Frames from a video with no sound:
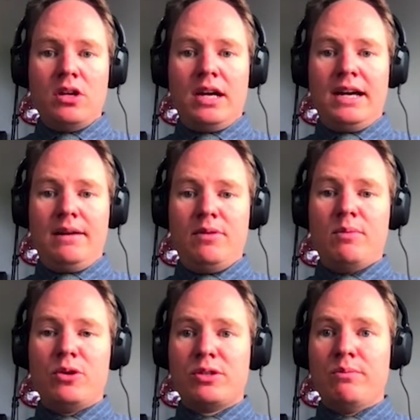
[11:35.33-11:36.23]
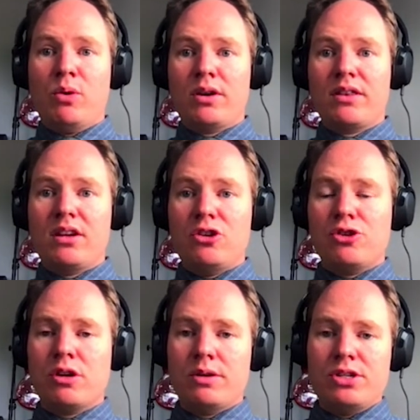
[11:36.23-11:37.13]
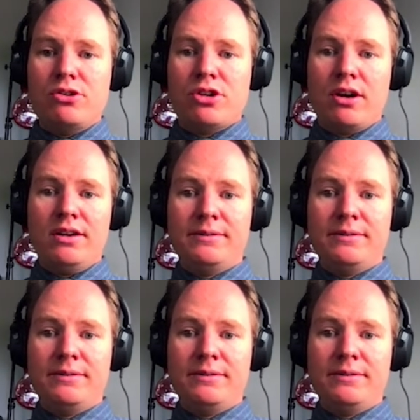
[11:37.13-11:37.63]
The most important thing. You show us your chart.